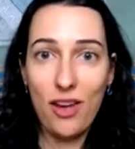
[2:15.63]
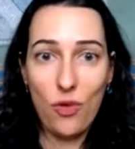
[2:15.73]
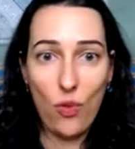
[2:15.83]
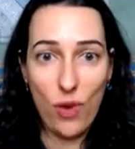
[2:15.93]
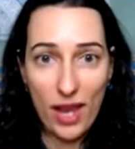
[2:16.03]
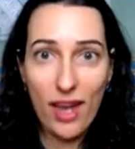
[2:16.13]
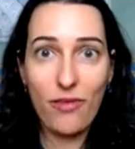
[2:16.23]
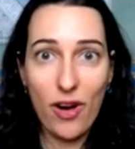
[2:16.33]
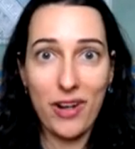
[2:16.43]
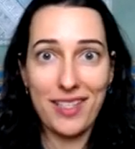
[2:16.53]
we have
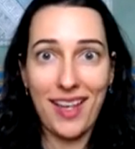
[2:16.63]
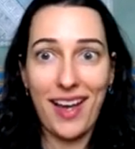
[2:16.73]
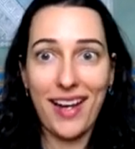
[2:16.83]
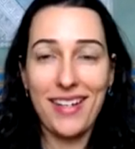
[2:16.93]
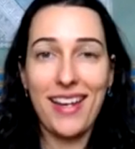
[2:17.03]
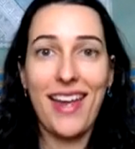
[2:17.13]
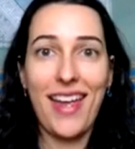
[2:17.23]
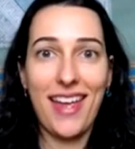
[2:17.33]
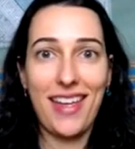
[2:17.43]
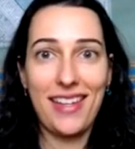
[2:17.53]
our side,
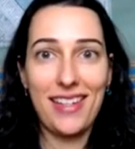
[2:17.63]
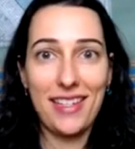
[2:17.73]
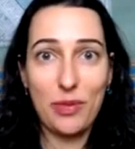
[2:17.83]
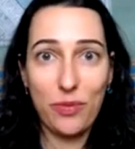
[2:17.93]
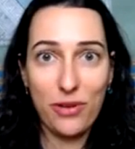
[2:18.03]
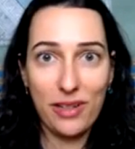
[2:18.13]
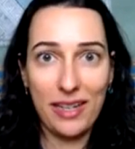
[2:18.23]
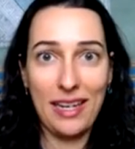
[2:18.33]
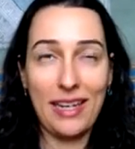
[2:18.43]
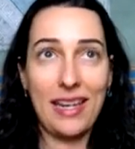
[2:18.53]
and it's
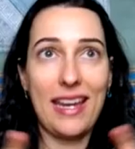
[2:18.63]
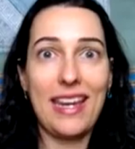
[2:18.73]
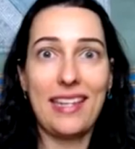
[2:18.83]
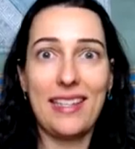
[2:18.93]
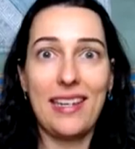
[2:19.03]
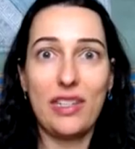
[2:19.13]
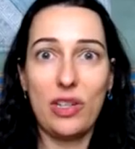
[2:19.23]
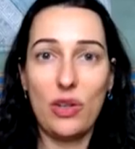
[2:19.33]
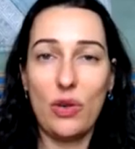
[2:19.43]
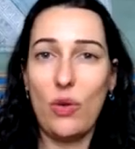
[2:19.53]
pretty easy
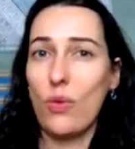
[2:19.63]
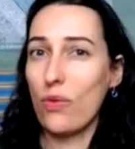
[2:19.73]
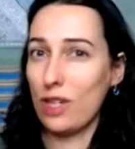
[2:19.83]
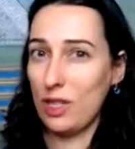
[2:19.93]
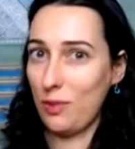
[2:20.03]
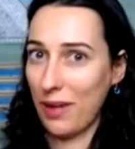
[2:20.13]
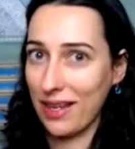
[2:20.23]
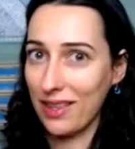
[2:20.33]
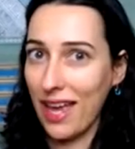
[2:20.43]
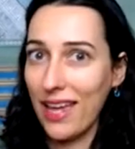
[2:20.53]
to respect
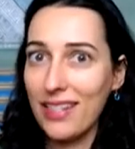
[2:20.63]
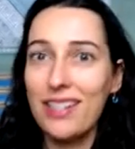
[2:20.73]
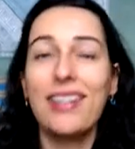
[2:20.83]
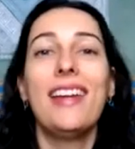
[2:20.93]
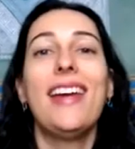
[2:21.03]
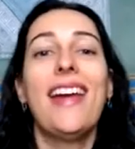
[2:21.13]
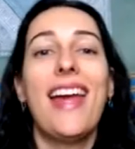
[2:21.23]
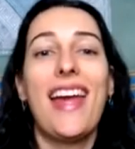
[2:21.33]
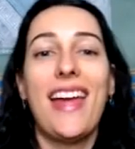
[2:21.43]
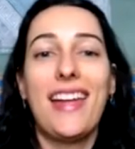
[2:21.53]
that
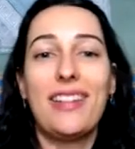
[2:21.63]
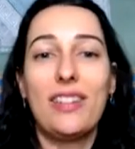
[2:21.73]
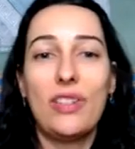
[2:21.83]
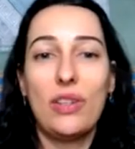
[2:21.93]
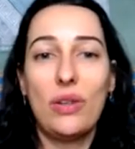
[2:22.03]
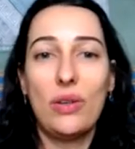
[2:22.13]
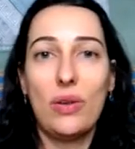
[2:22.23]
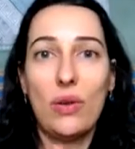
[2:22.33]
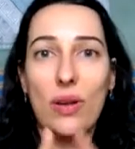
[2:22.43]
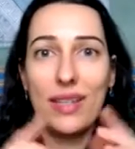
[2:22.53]
and
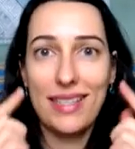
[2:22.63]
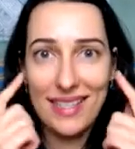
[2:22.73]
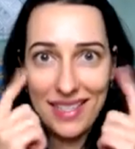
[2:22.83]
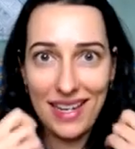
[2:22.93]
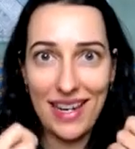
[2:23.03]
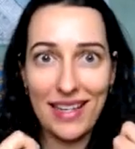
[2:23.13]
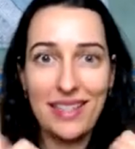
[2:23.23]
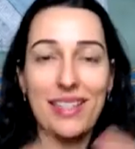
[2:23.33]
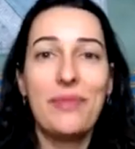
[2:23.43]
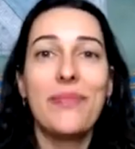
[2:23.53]
to see it.
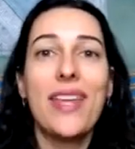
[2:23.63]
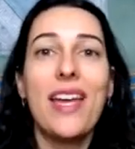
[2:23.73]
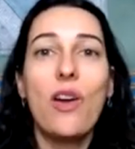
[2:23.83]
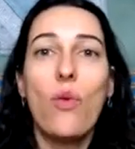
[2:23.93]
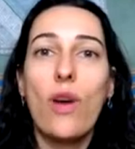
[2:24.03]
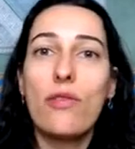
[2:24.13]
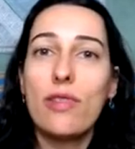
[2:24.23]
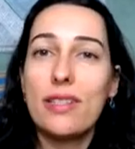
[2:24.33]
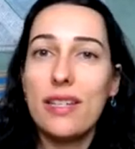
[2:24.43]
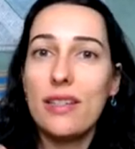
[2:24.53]
When we're
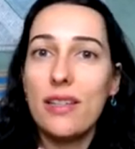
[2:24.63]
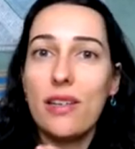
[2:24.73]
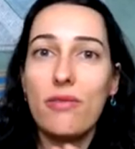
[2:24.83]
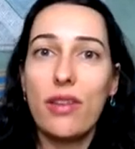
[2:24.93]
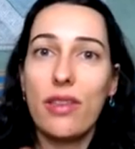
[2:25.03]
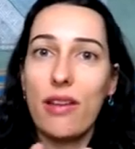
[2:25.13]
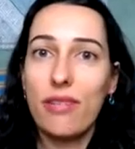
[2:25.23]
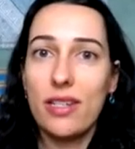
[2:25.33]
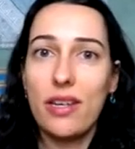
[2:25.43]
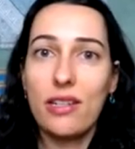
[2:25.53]
dealing with
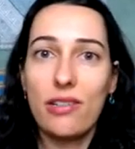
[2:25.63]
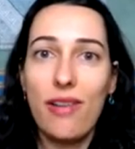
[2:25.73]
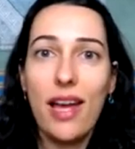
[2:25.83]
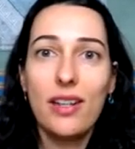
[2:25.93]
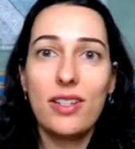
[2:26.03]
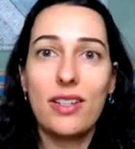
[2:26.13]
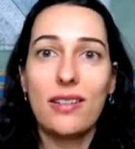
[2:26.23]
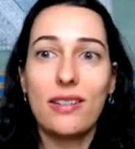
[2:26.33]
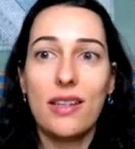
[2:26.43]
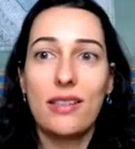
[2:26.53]
everyday
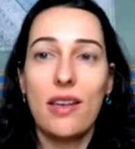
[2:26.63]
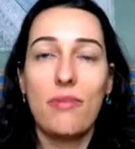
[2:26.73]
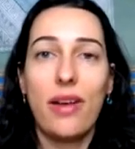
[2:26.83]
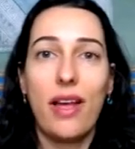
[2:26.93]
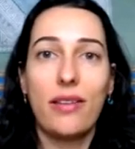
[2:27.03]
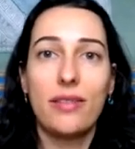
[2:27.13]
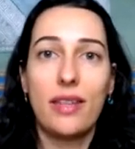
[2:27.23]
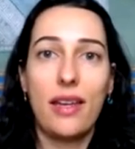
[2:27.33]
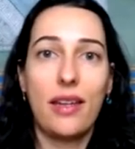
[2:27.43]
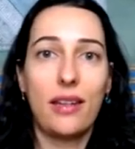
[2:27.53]
interactions as empaths
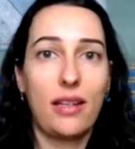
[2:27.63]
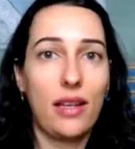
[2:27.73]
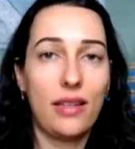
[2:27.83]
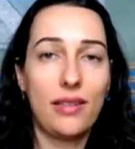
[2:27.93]
and highly